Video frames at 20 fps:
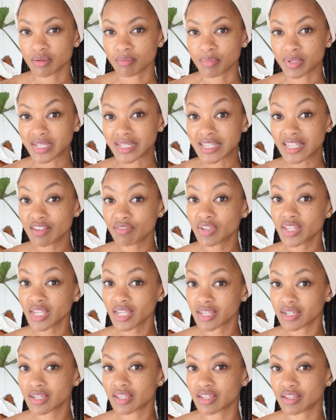believing
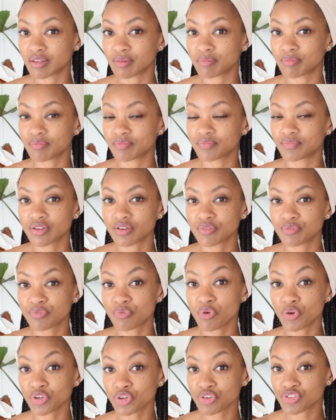in him
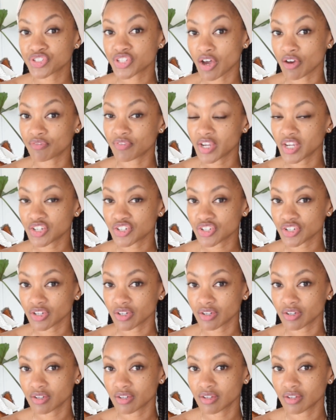for your
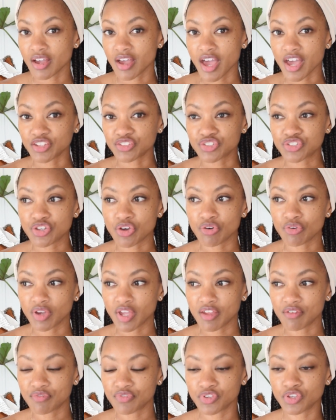salvation. And so
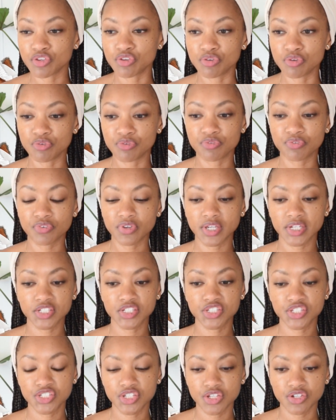if you've
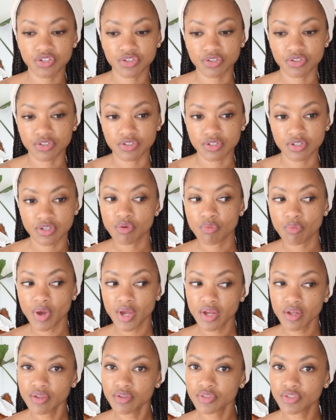considered,
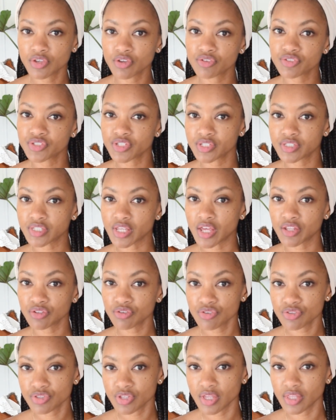well, there's this
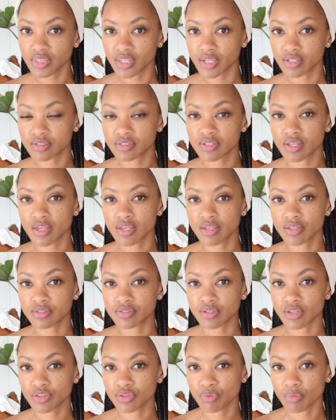other thing that
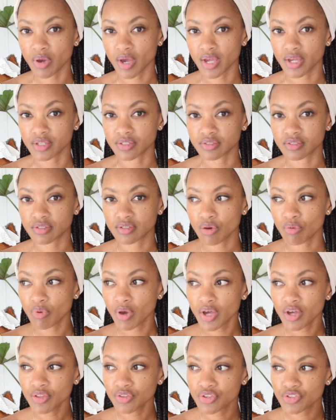says otherwise.
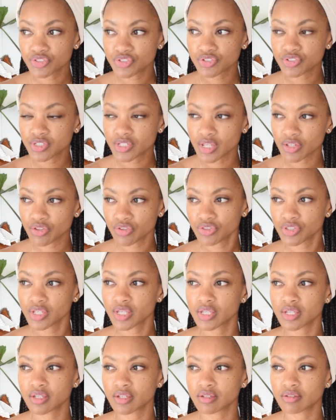Well, there's this other
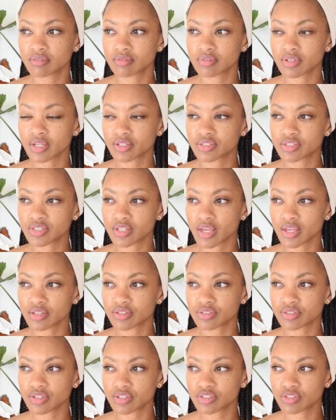thing that
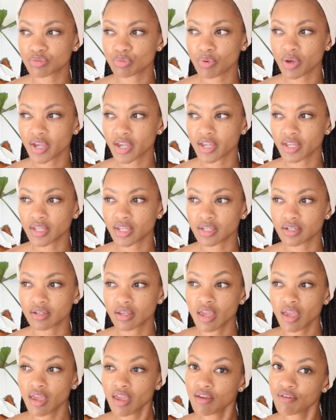says this way. And
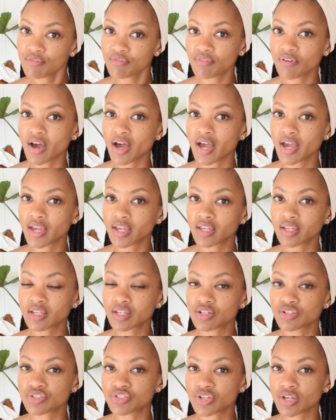if I
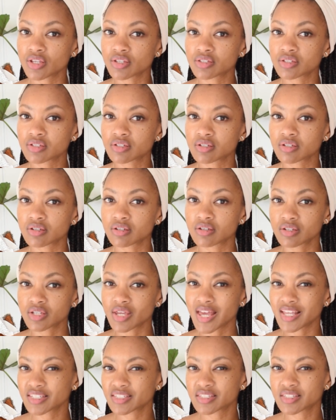can just
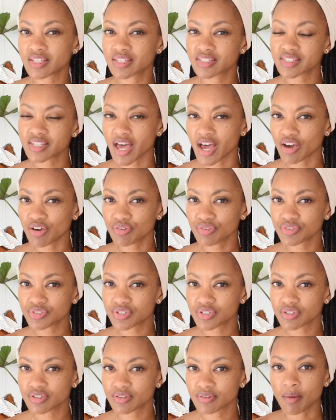test this
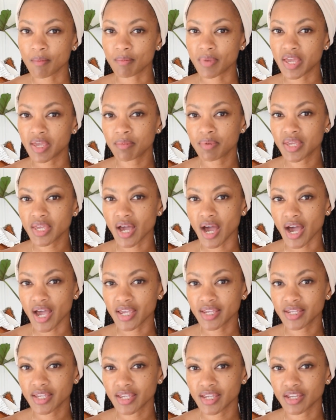out, maybe
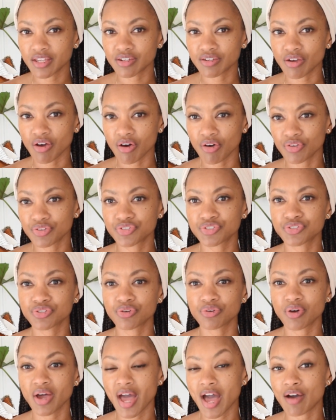I can
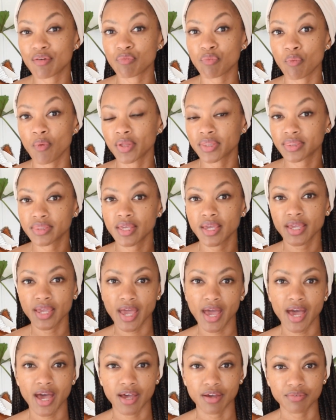also have what they
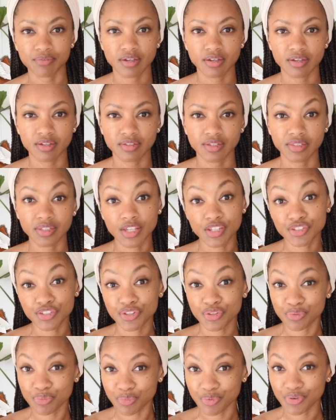have, the things
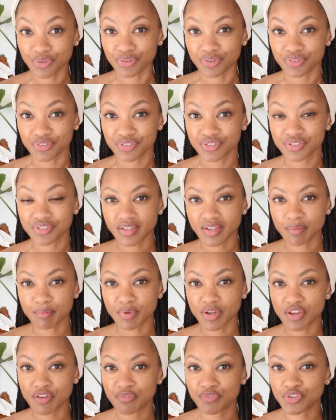of the world.
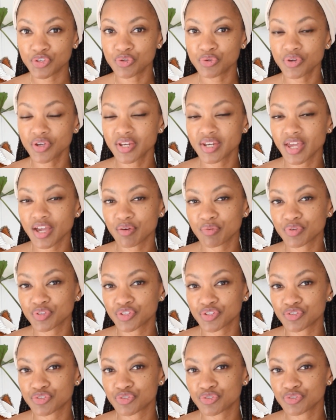But if you connect with
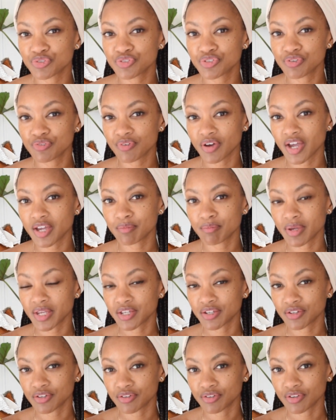the true divine
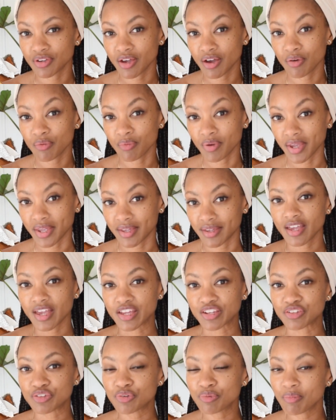maker, Yahweh,
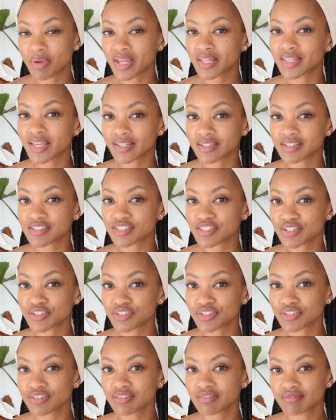and you make that
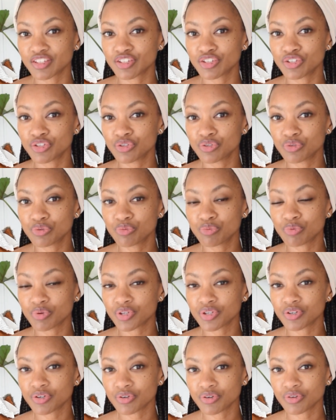decision, you
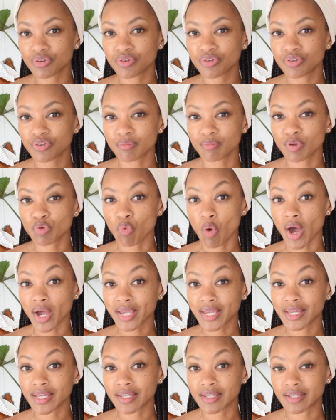will be
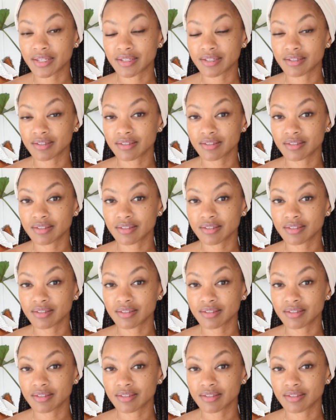walking